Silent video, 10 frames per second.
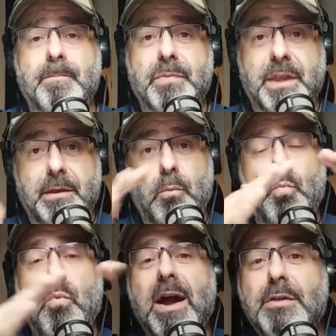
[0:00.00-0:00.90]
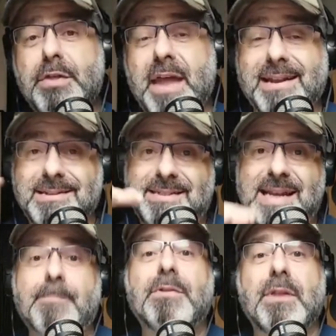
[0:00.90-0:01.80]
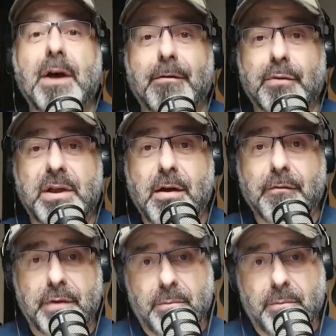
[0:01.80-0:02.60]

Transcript: the width and depth of recovery.